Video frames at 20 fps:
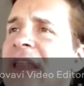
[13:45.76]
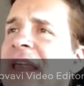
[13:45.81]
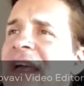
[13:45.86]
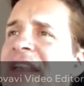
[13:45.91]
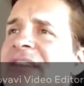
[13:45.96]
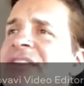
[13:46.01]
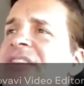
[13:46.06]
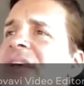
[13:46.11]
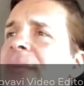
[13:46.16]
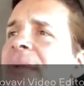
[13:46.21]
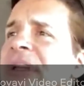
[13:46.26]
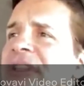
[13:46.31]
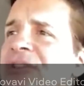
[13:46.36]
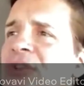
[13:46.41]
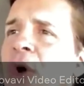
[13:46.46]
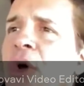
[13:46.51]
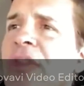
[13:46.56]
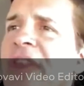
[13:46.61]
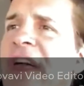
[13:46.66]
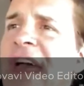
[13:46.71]
that somebody
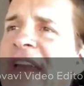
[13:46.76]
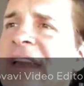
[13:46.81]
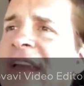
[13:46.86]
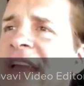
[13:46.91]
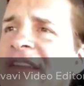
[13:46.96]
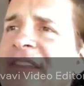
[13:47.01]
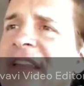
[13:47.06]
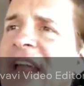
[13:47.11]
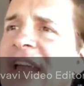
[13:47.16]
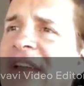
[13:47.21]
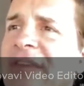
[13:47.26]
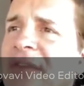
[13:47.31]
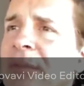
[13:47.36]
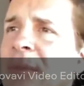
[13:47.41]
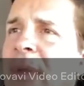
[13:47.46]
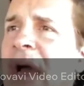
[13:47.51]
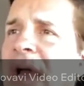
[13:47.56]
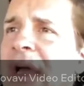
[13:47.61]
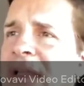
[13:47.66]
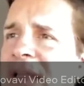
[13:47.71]
stole that, and that's not
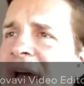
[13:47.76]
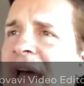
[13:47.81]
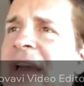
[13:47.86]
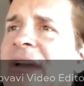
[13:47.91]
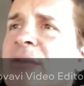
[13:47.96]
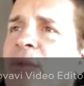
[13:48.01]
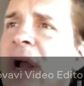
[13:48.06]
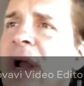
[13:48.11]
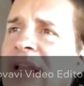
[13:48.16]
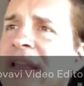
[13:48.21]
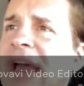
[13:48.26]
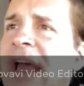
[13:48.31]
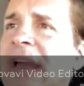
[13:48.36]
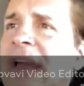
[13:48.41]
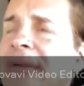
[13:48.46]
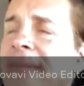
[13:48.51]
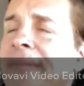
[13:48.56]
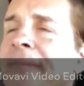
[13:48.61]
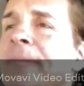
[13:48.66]
even mine, I didn't write that.